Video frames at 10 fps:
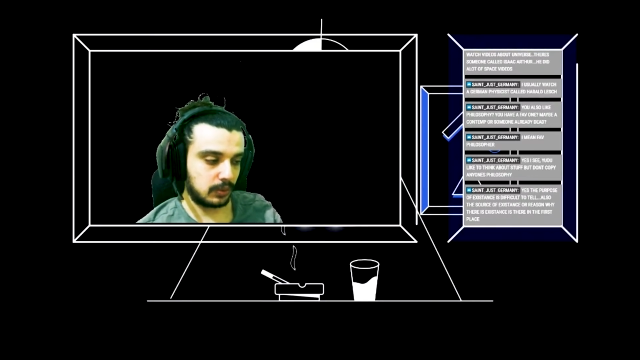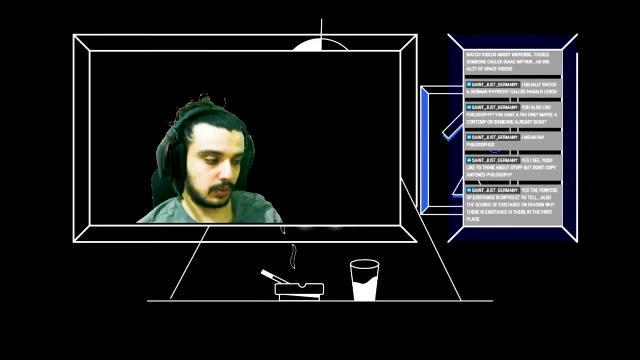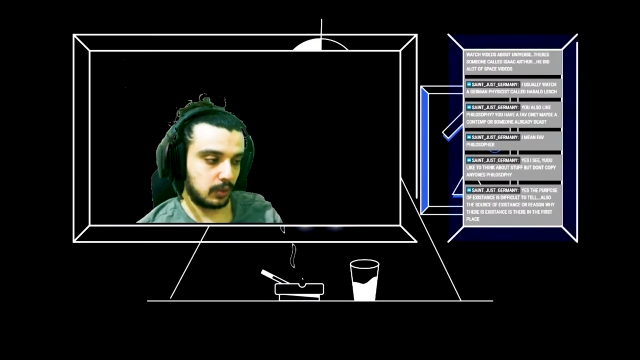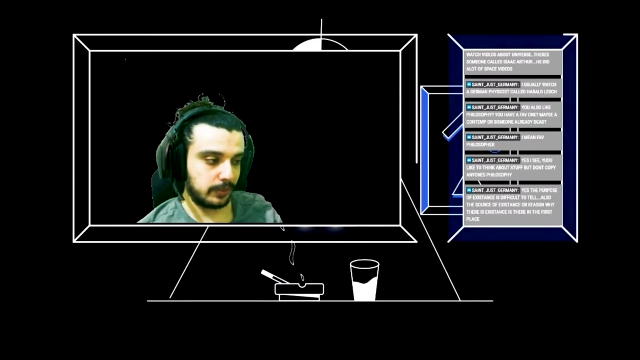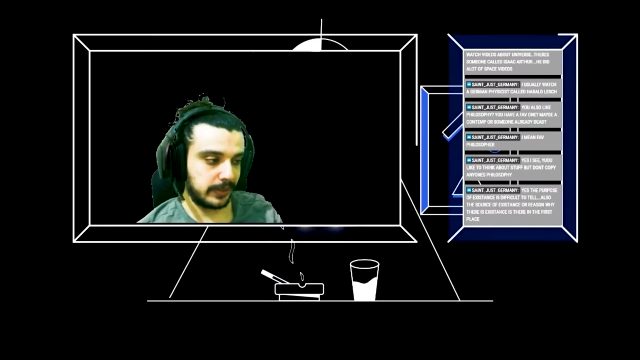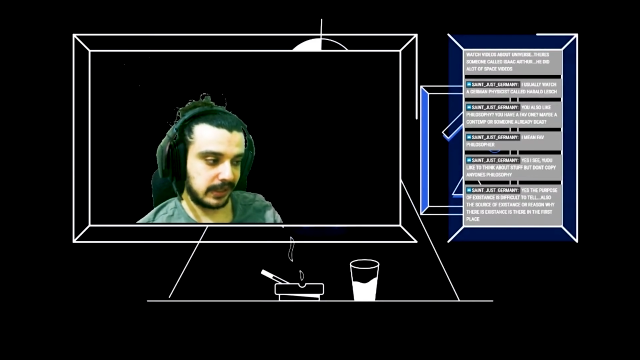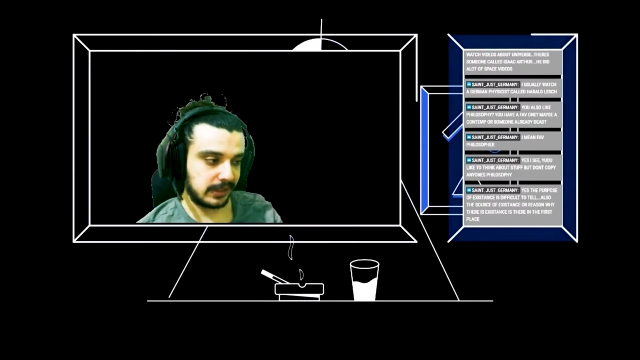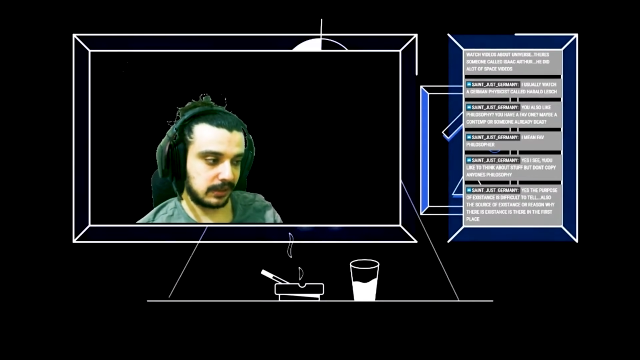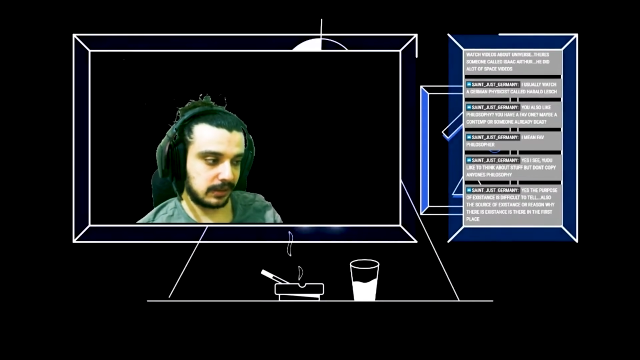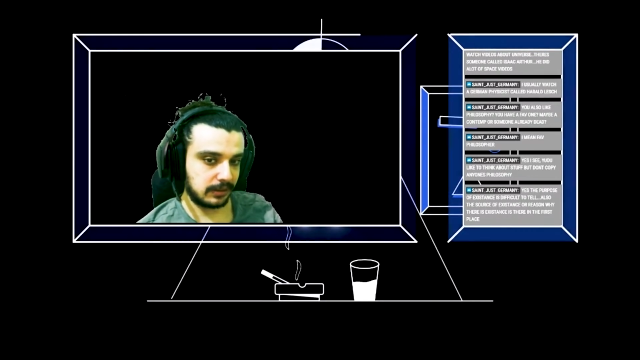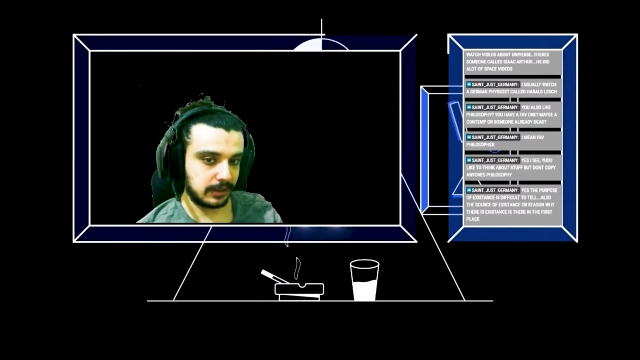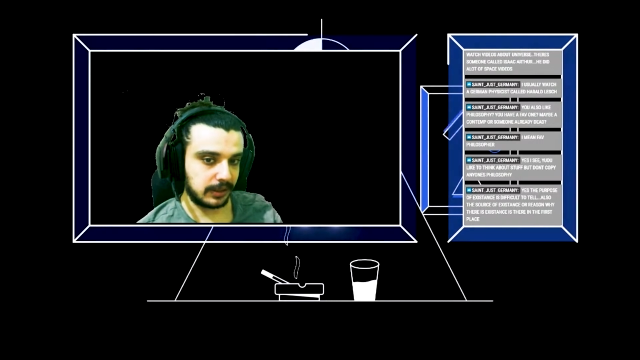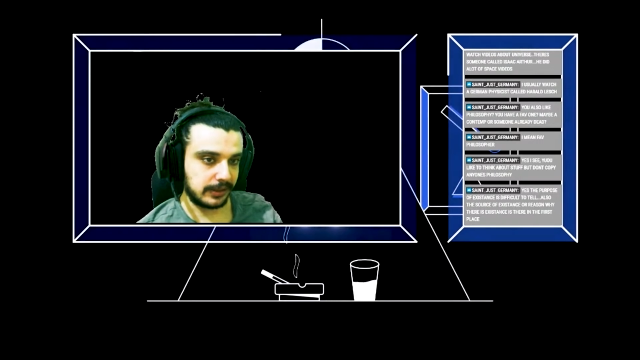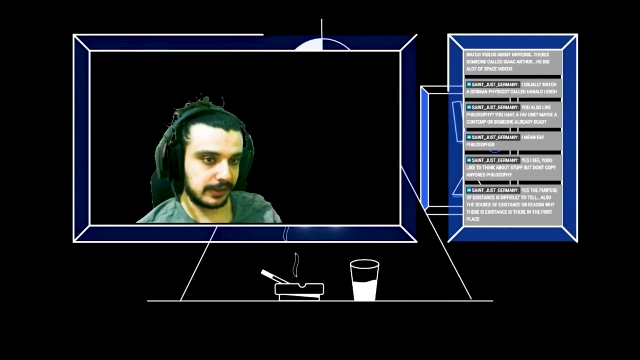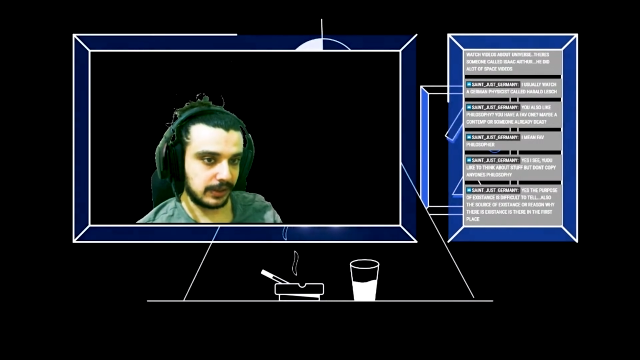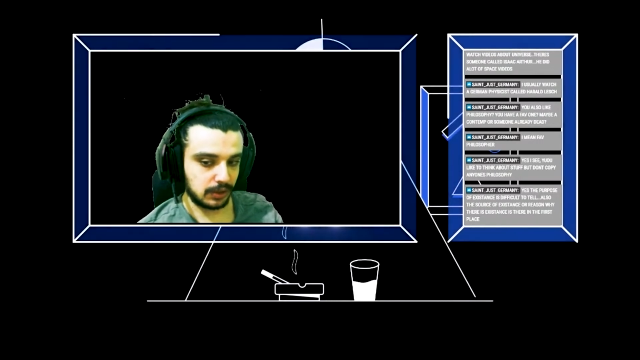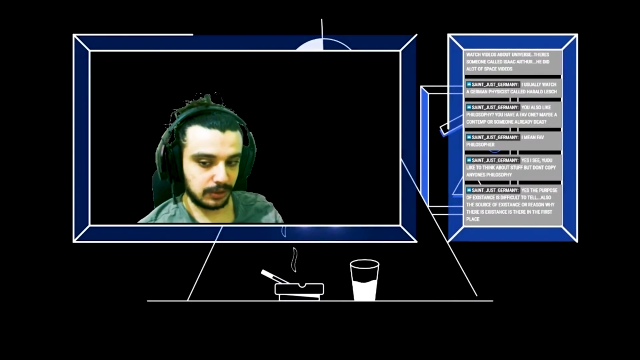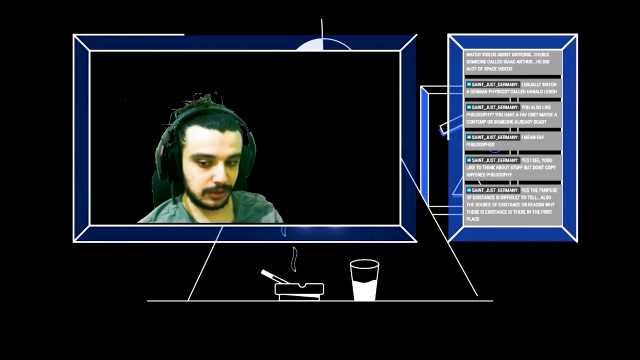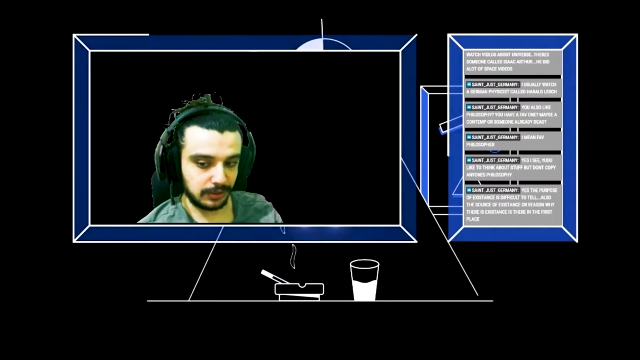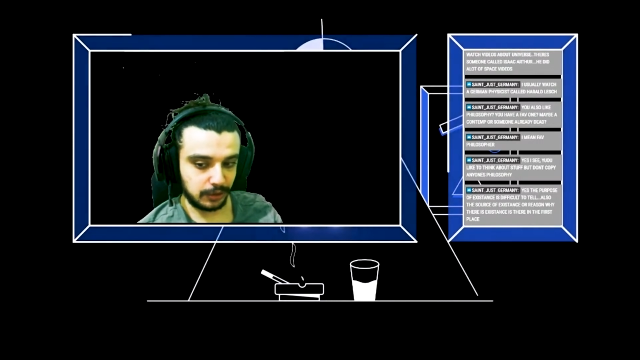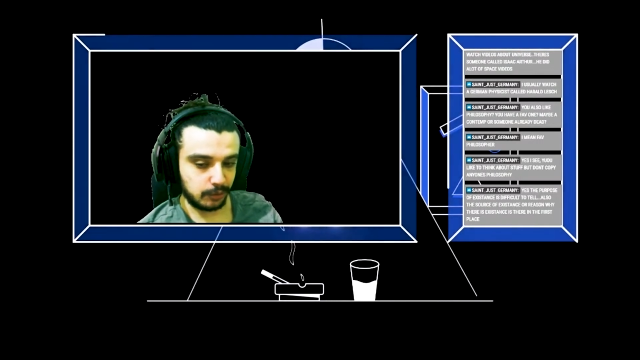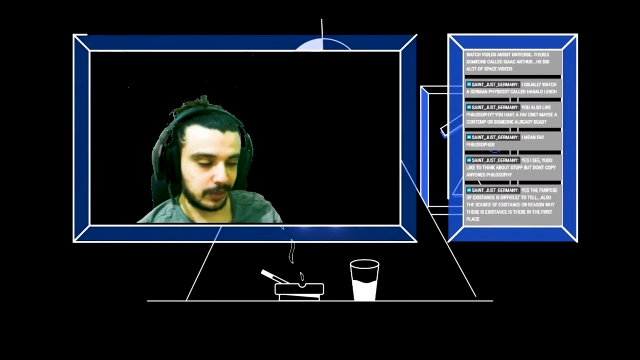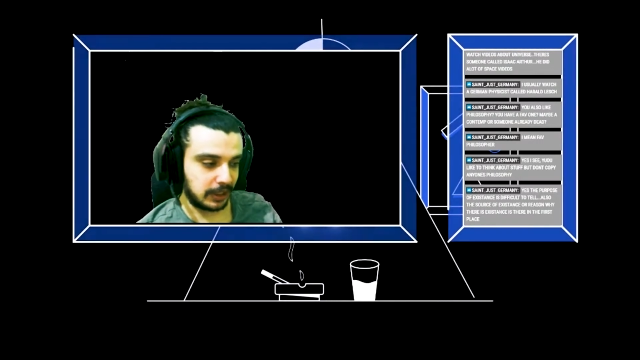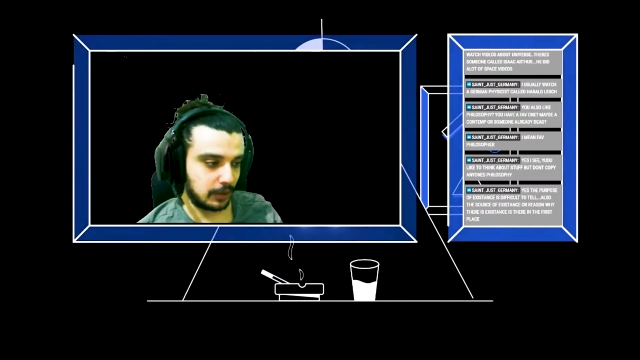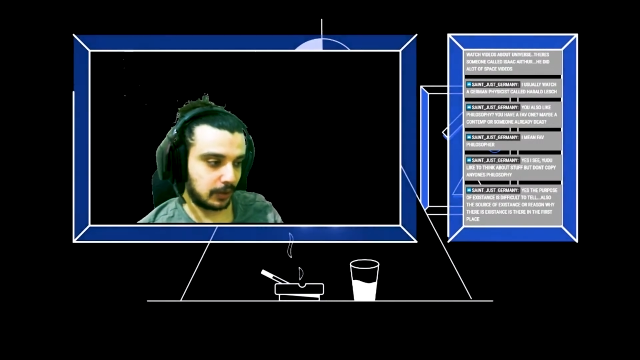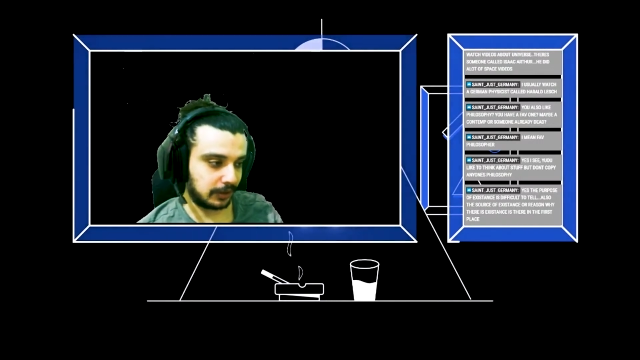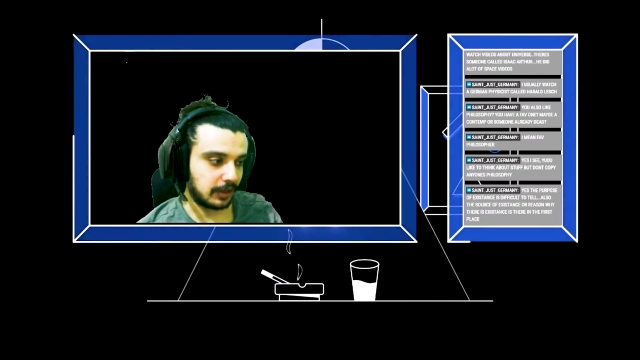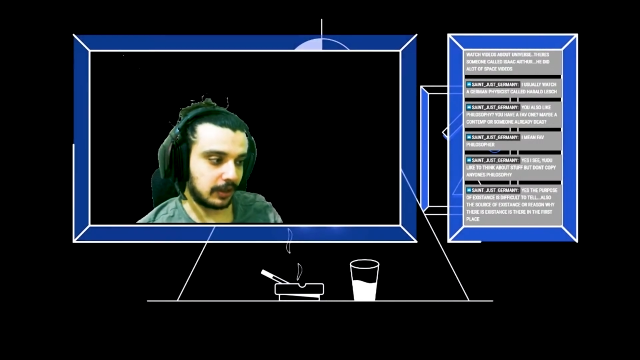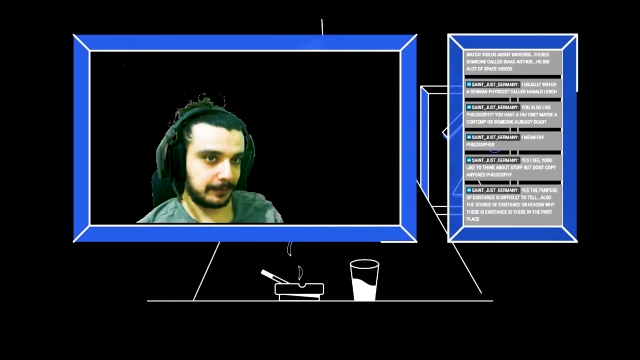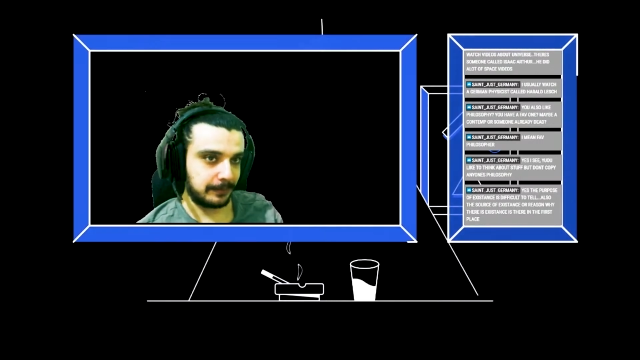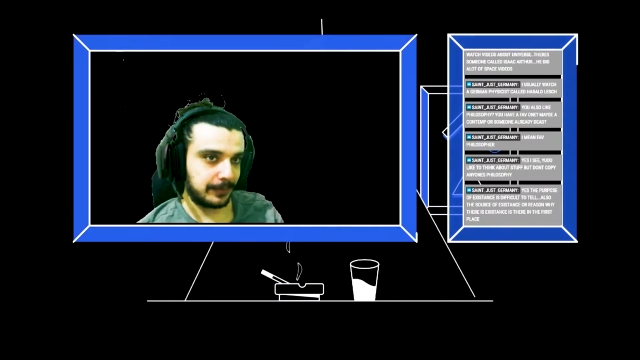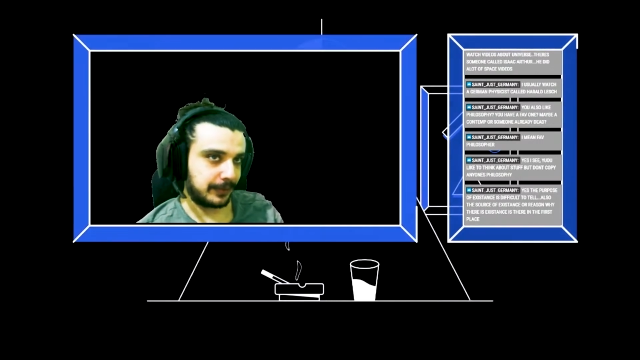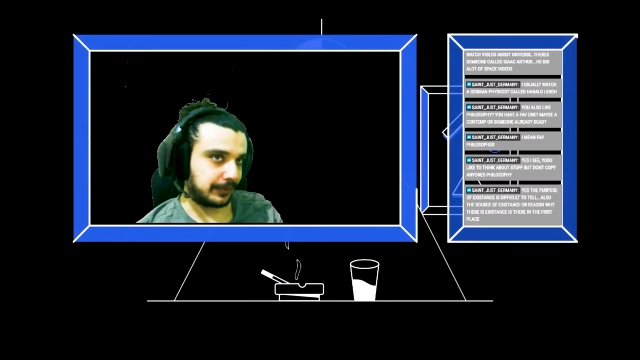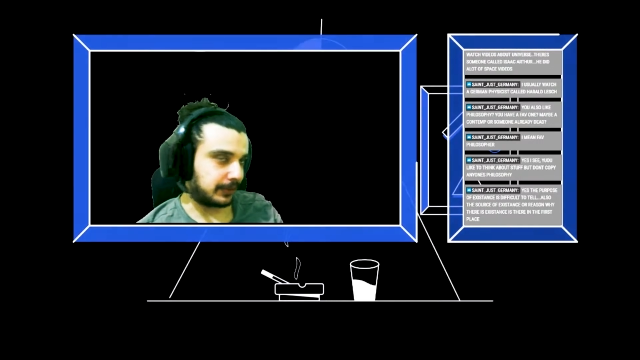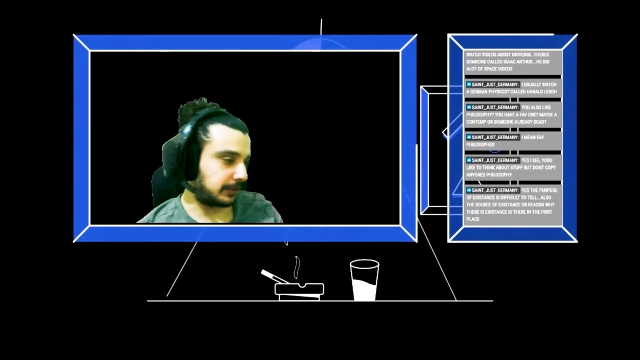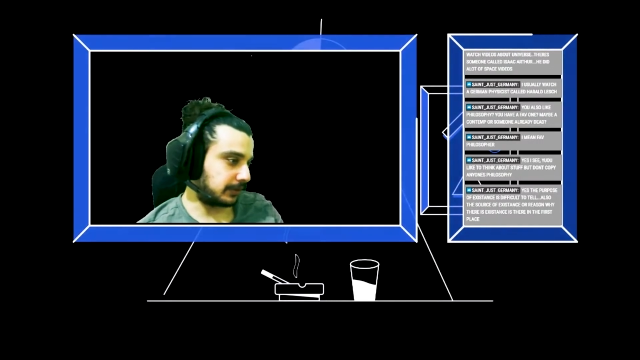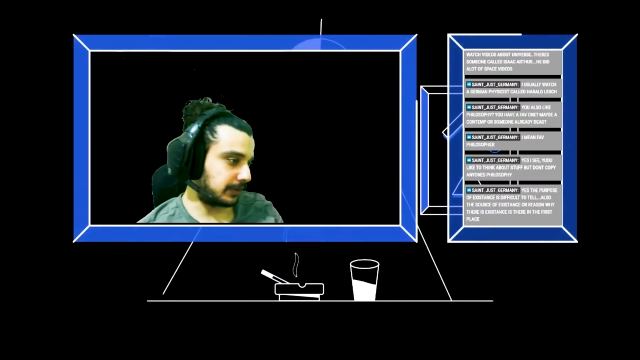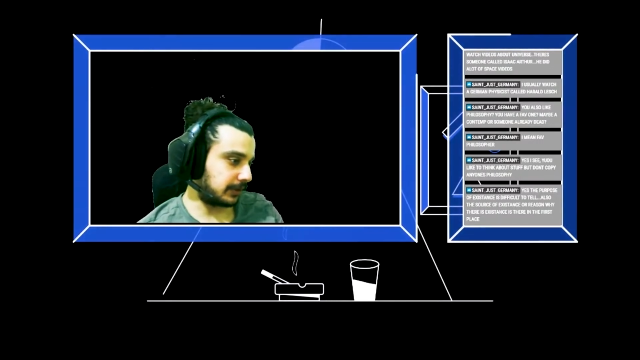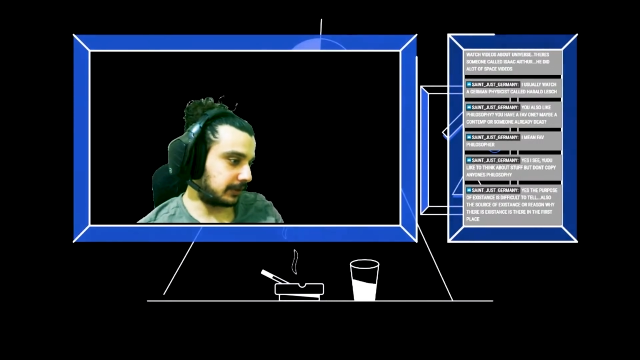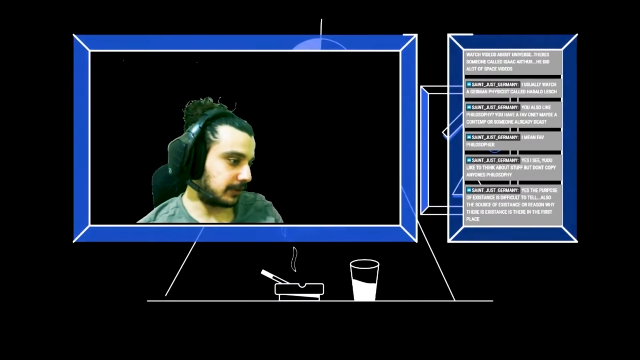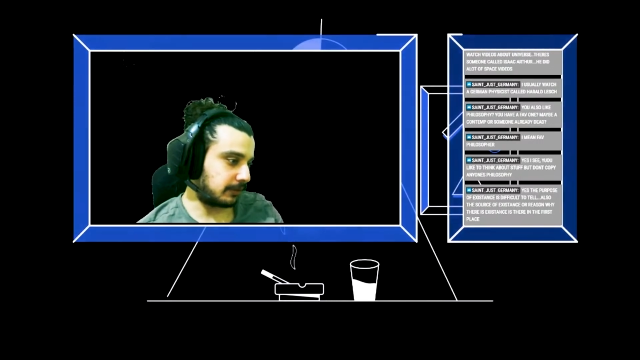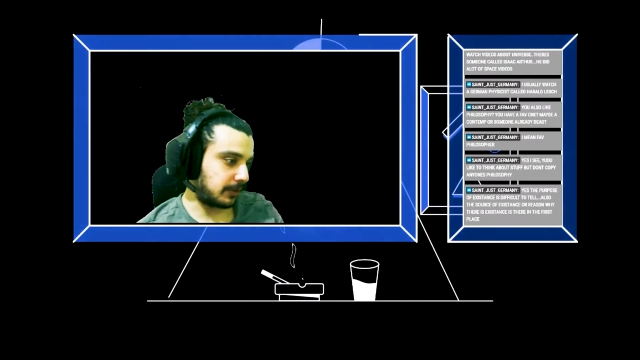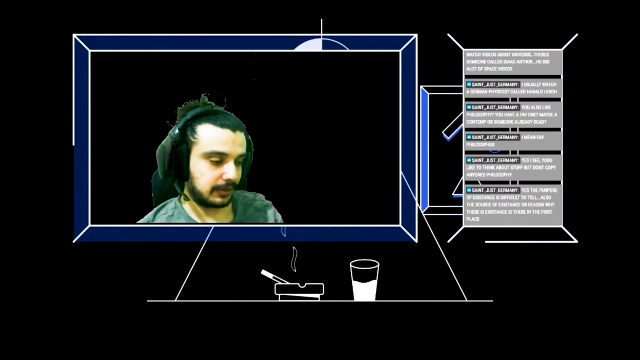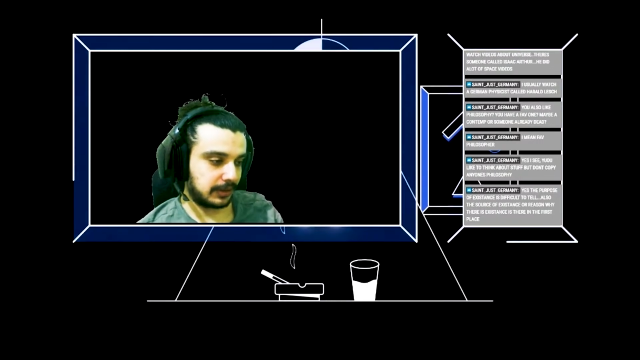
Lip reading: Who makes the decision to make you alive, but not a rock?